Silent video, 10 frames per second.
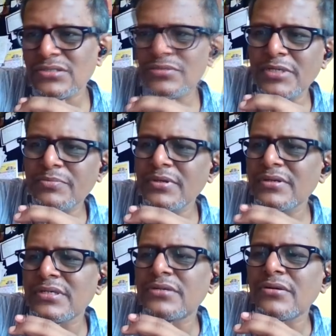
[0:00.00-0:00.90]
though people
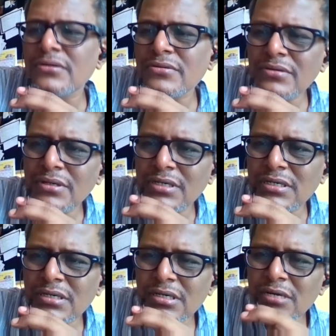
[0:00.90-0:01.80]
did not know it.
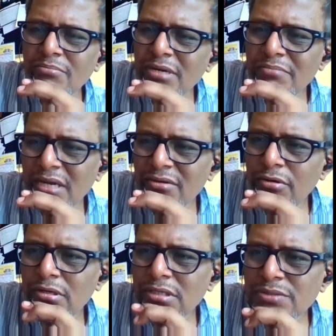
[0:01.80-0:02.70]
But my
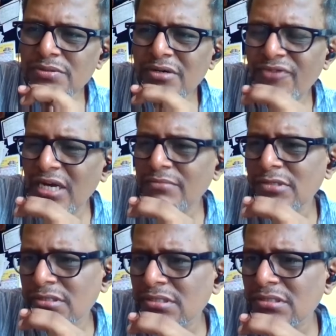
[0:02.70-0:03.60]
warriors were
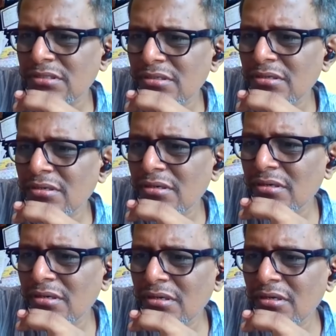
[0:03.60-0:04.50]
farmers
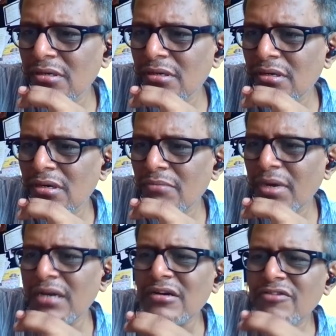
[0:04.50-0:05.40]

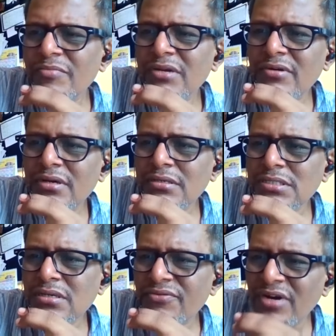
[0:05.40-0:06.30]
bulk of my warriors
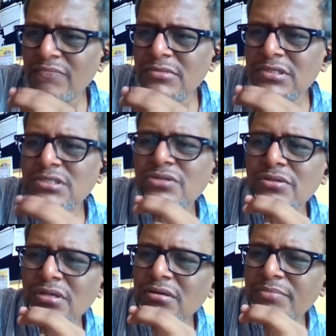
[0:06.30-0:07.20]
are farmers
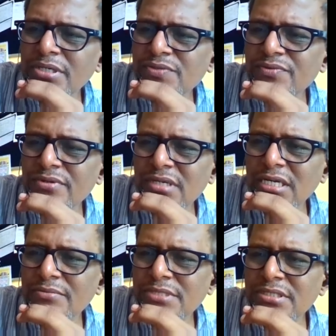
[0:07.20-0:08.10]
during peaceful
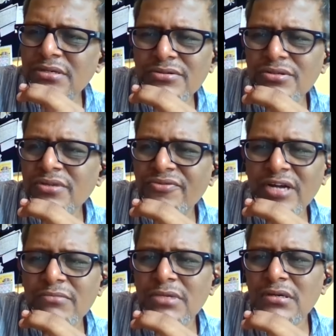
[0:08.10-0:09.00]
times. They are doing
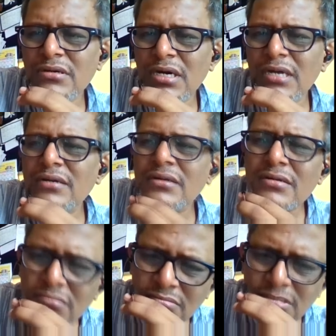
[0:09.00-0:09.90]
farming, and uh,
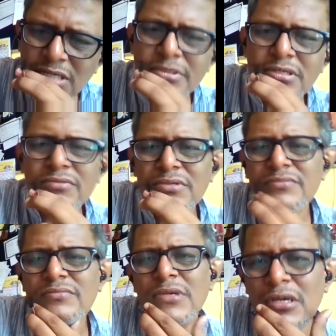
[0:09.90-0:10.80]
maybe when
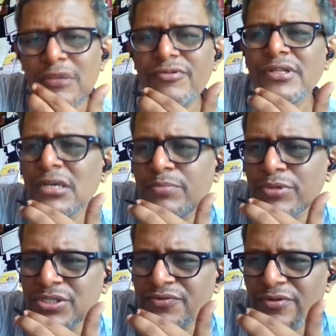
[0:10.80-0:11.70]
when they are
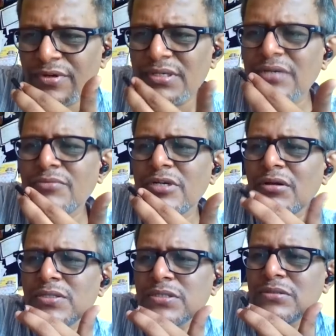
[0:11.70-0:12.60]
pushed for it, they would
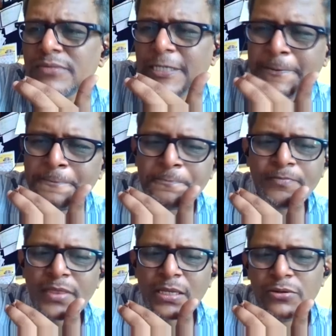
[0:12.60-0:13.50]
also
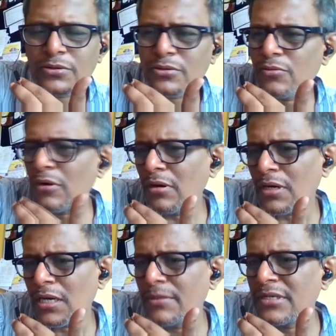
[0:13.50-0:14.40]
go to war.
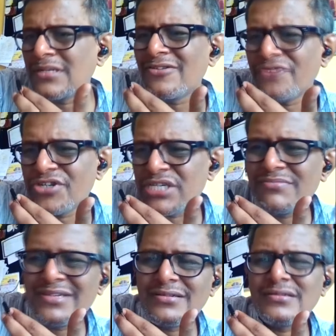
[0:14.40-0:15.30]
I mean, they are
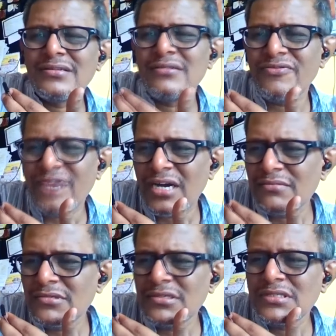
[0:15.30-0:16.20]
fishermen, they are
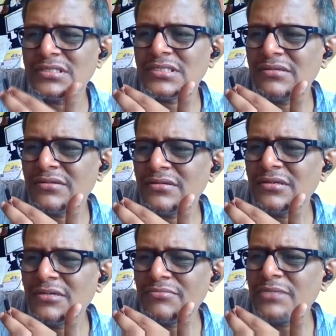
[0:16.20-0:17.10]
farmers, they are
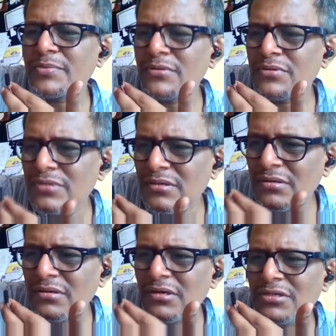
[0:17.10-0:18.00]
people who are
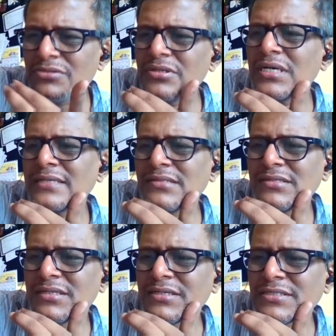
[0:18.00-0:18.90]
doing other
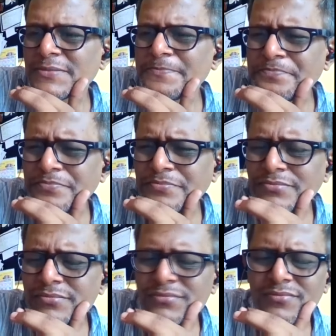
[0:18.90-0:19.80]
things.
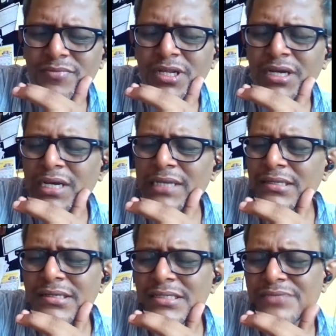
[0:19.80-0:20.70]

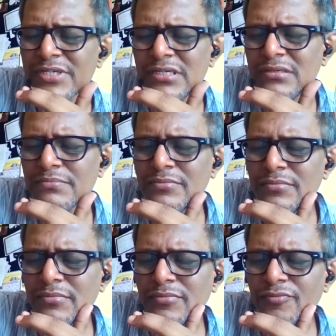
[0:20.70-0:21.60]
Thing is, we
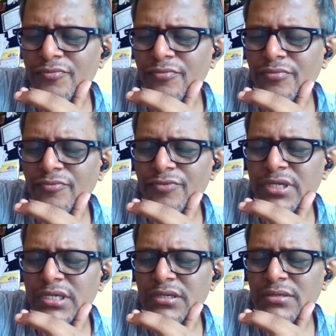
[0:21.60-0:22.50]

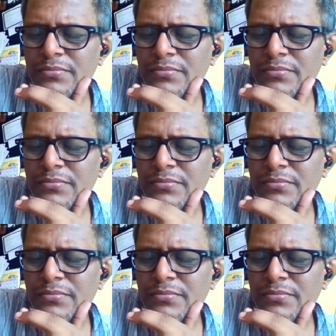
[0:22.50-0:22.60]
we